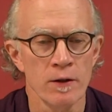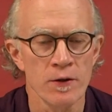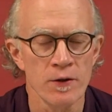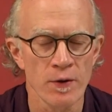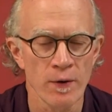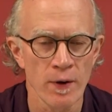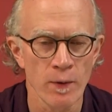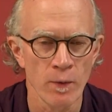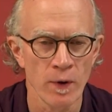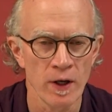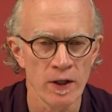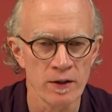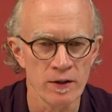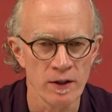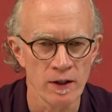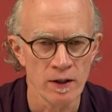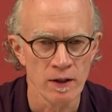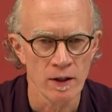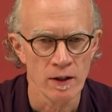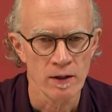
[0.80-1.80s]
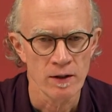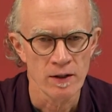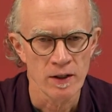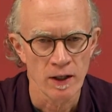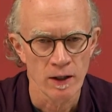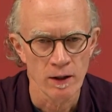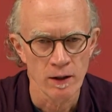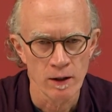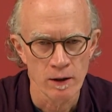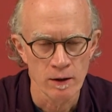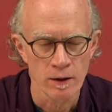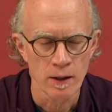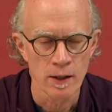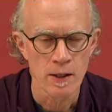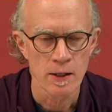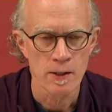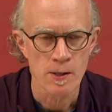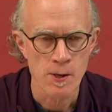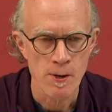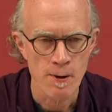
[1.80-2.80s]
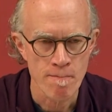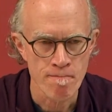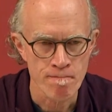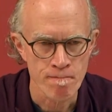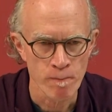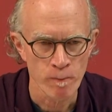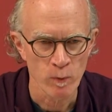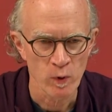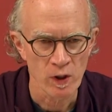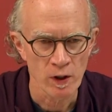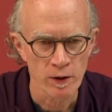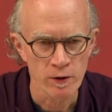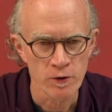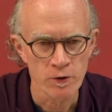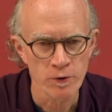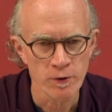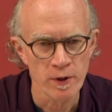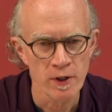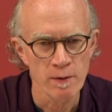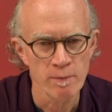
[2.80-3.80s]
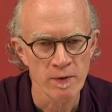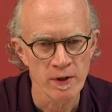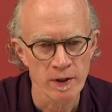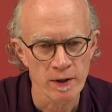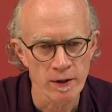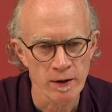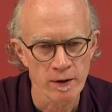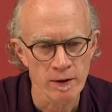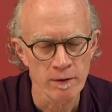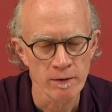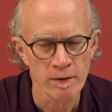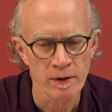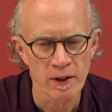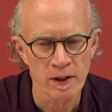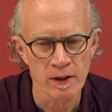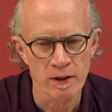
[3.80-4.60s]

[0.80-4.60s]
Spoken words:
So I want to tell a dream here,